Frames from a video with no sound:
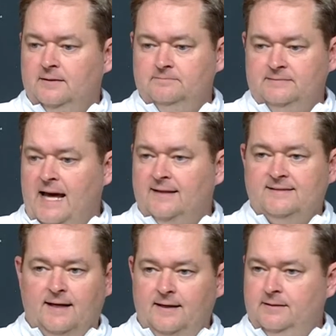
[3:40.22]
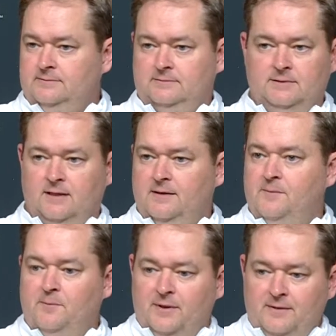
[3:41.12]
not tight,
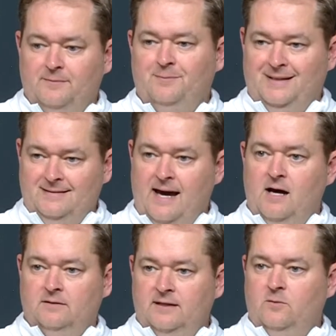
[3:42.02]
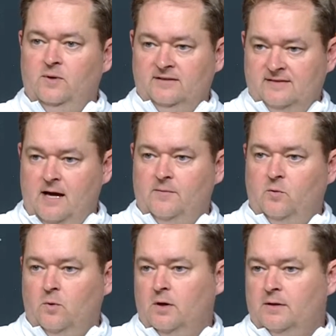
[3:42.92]
but dialed in when it's time to
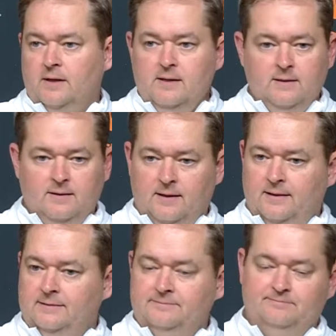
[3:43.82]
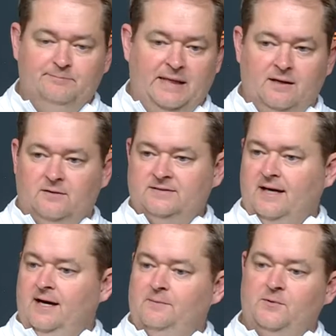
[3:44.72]
work. Being on
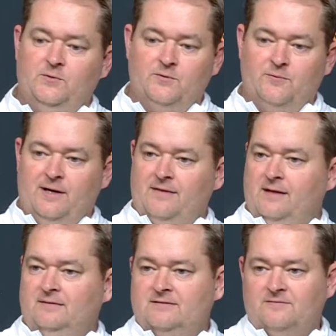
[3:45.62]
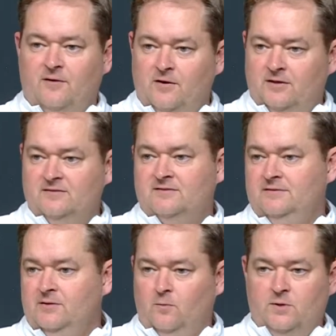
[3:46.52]
time, doing the right things as far as, you
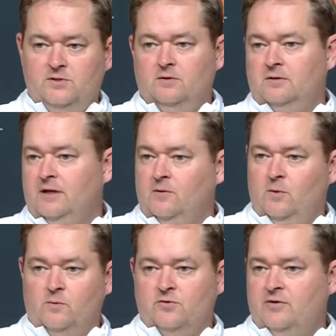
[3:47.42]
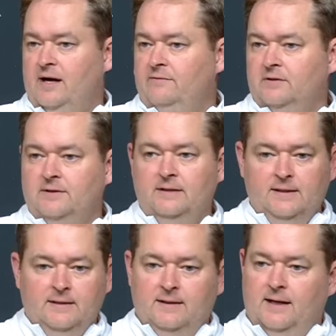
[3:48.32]
know, what you look like when we're traveling.
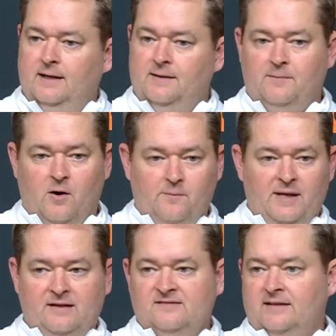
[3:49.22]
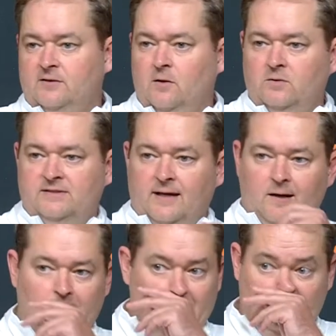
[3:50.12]
Our meetings at the hotel,